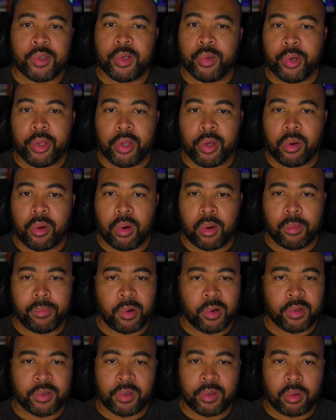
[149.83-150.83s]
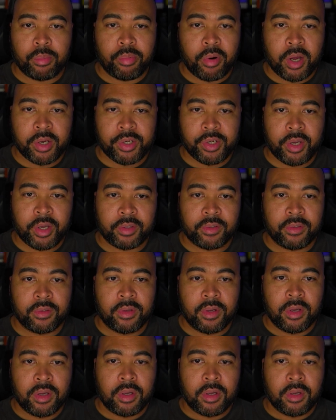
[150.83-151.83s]
studio or personal project?
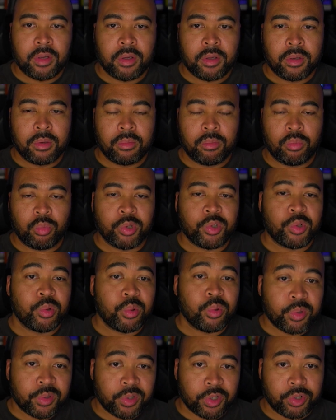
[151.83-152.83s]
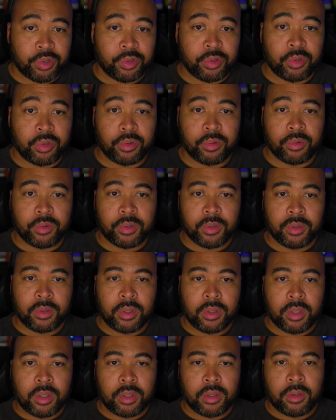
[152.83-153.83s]
What tools did you use?
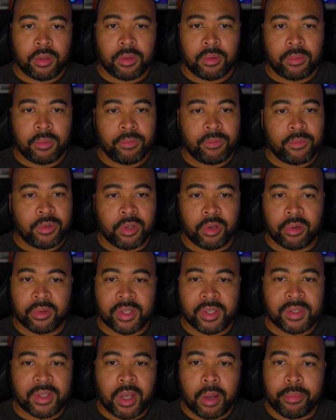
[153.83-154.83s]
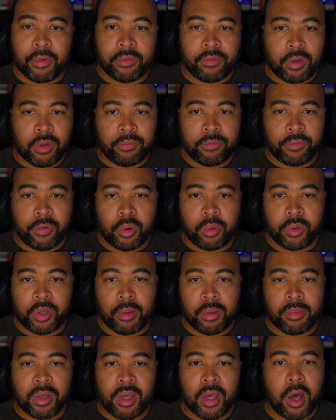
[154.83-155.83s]
This type of info
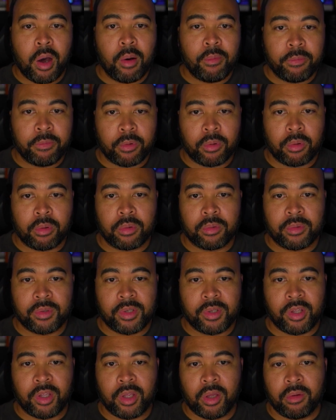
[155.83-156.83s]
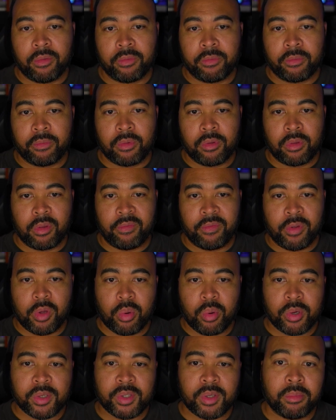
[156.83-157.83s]
can be helpful to give the
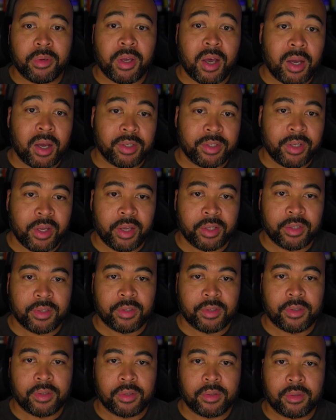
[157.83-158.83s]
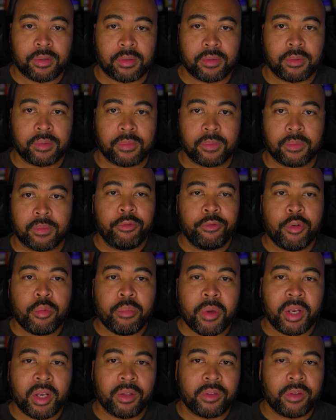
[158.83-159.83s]
viewer some context. If
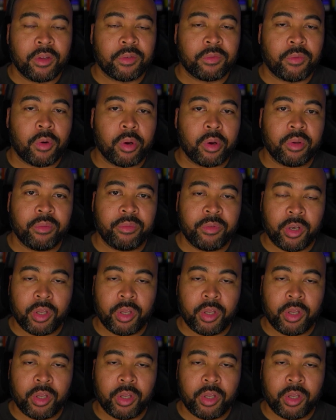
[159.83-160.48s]
you made it this far in the